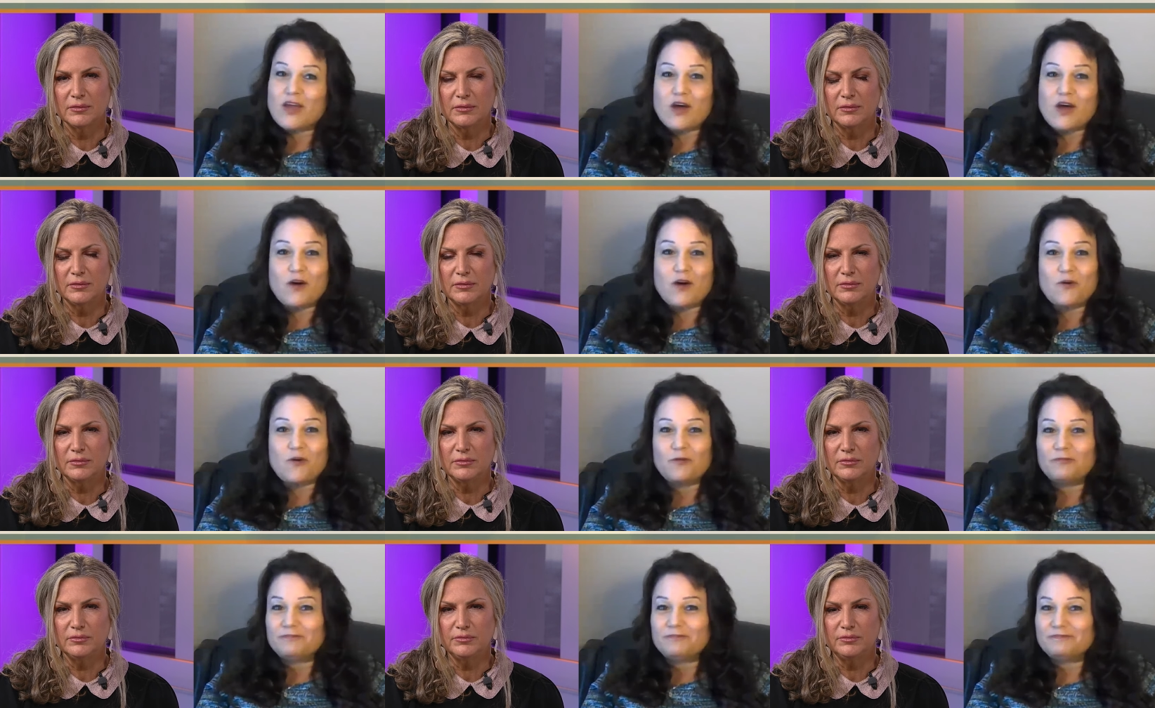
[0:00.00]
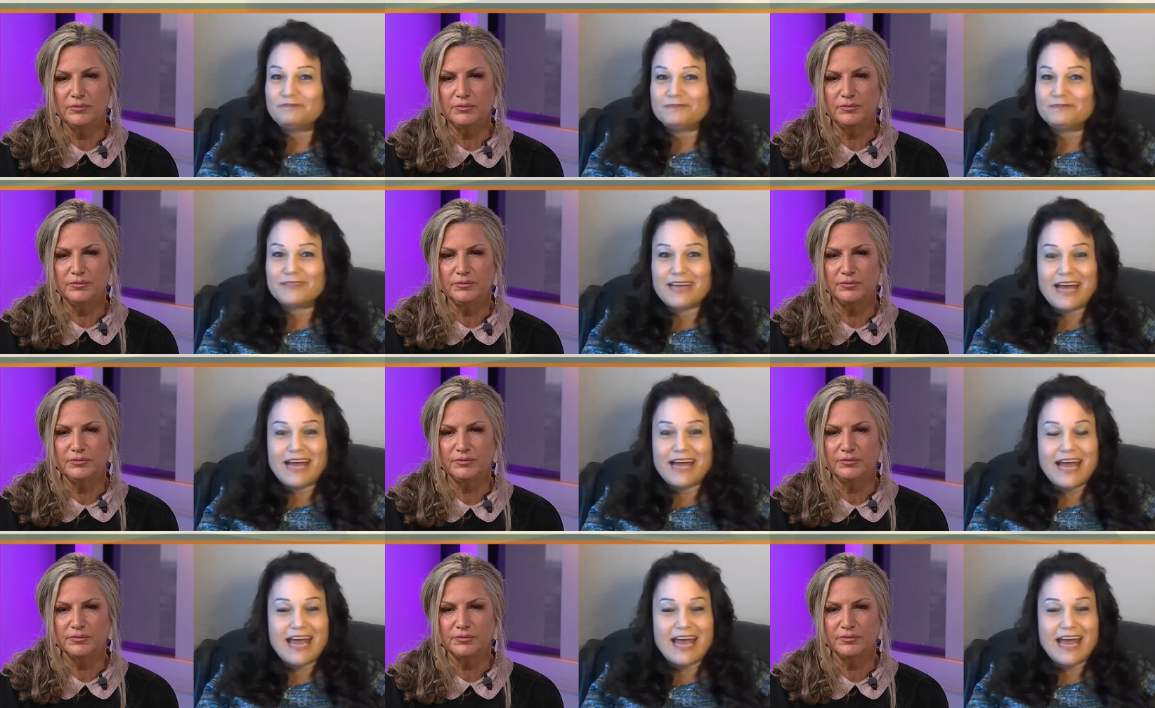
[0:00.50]
Speaker 1: No,
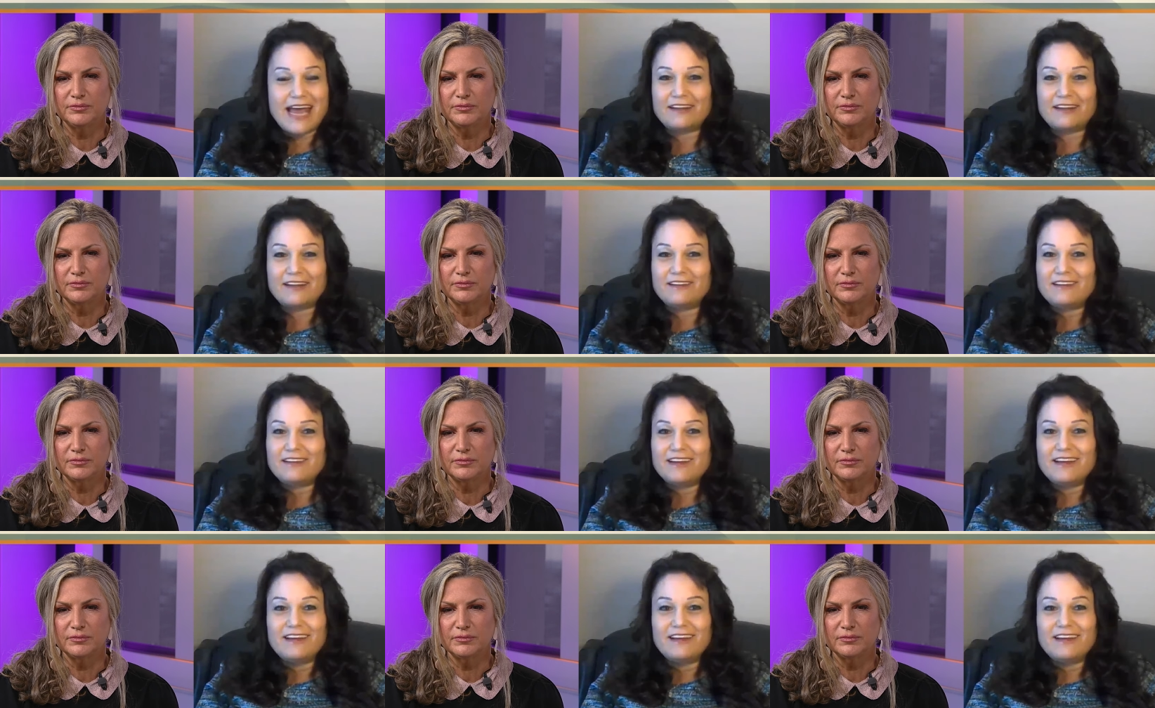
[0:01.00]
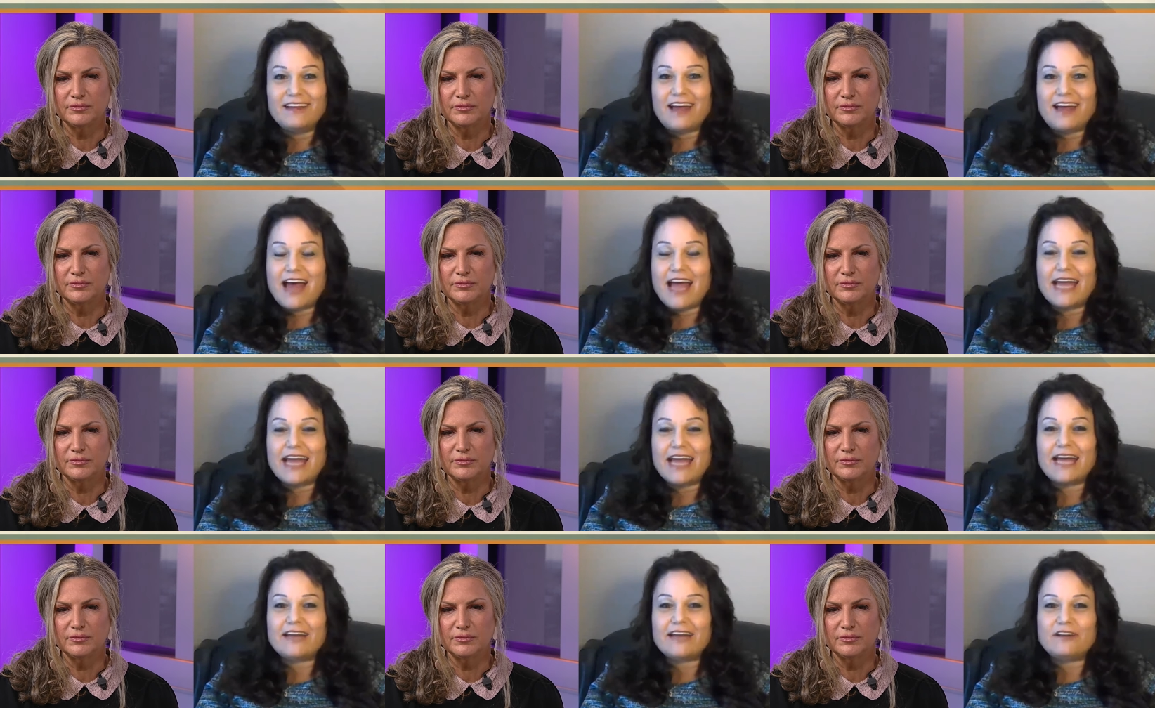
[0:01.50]
I had,
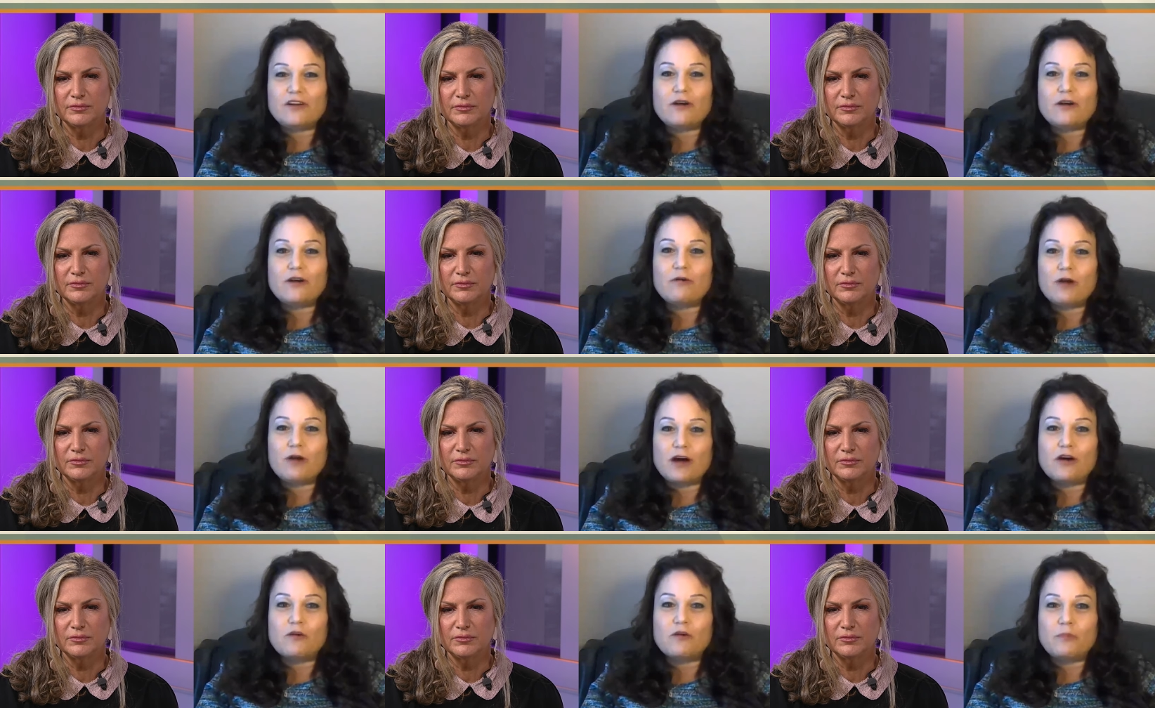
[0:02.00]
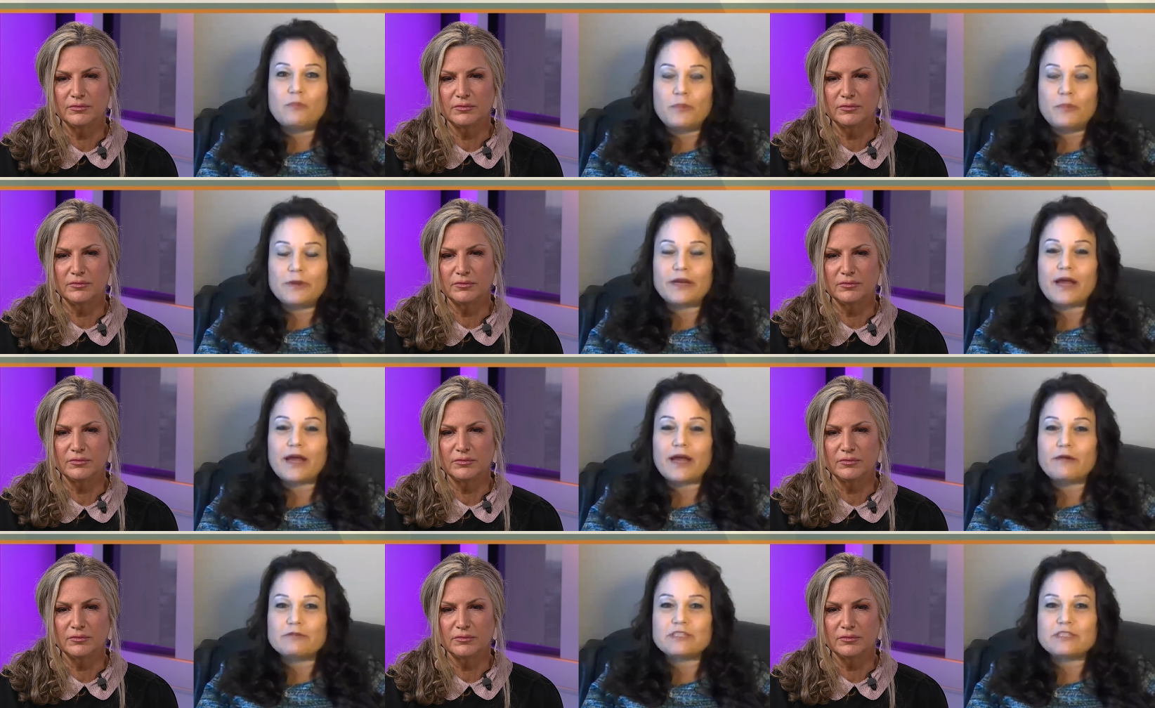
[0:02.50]
I had no
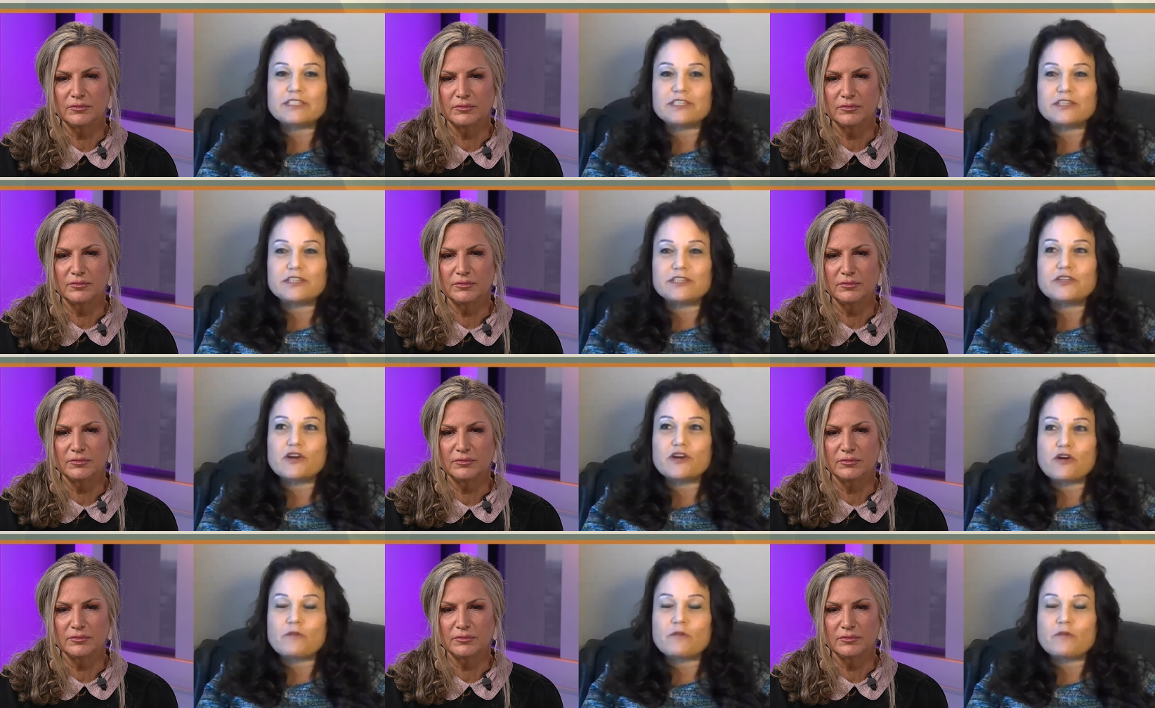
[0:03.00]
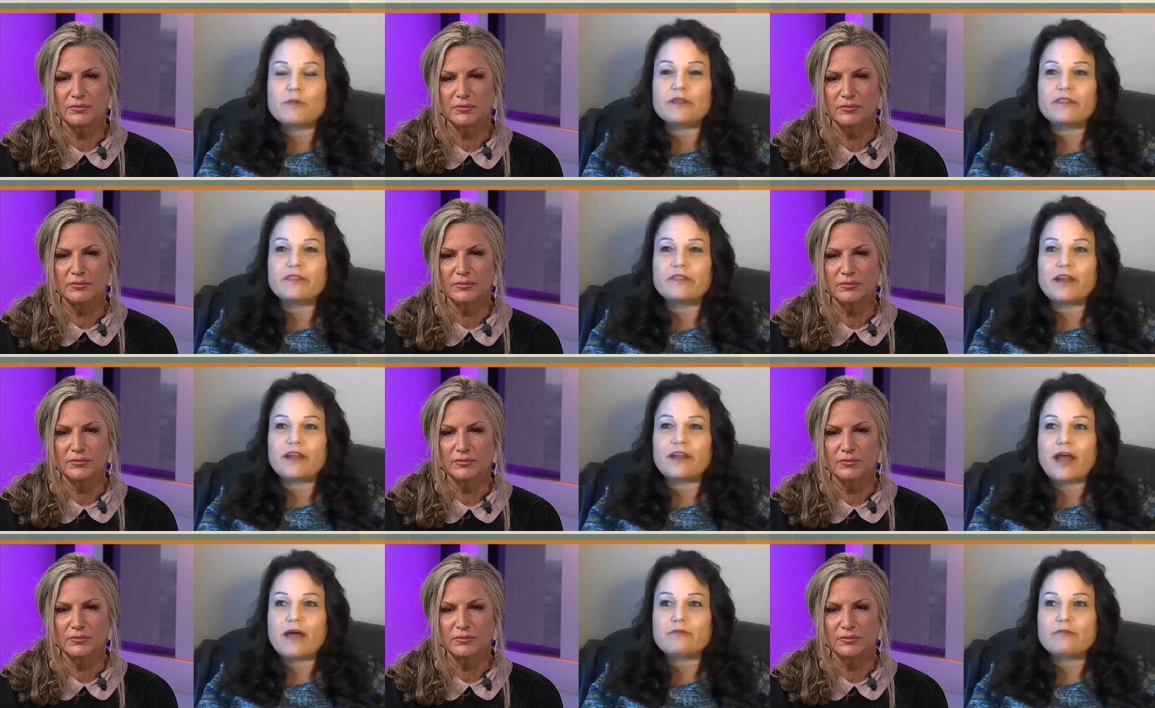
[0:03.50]
hope, and I was
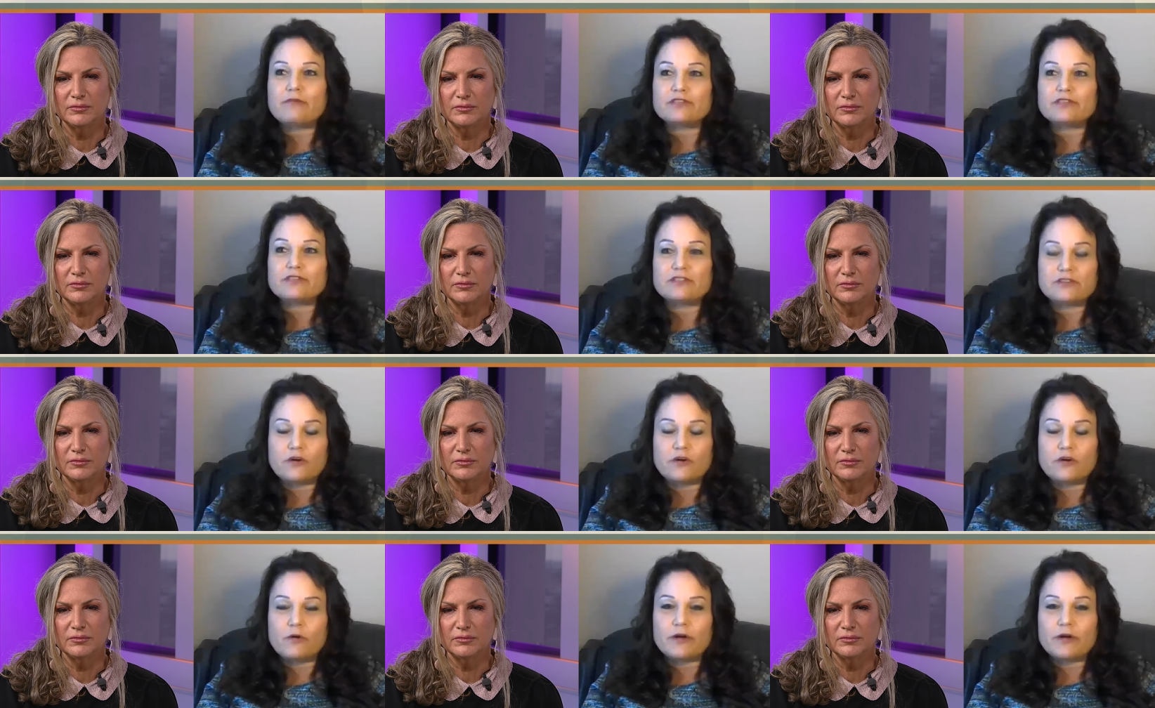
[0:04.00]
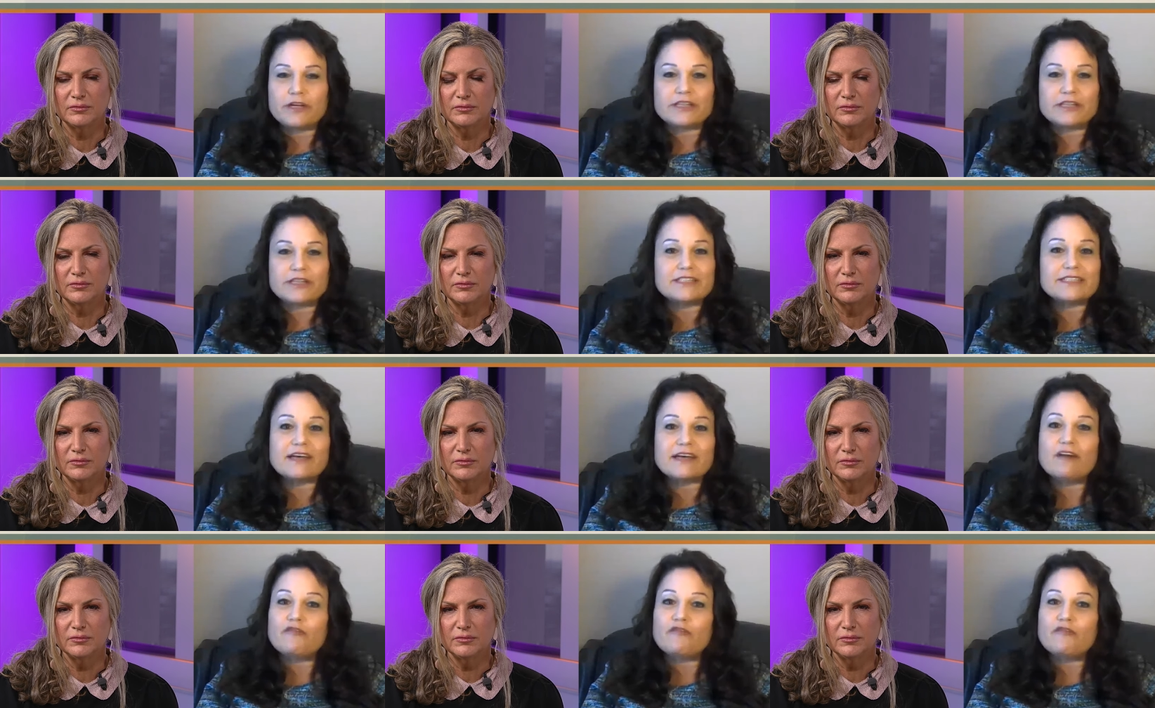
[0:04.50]
determined that I was going to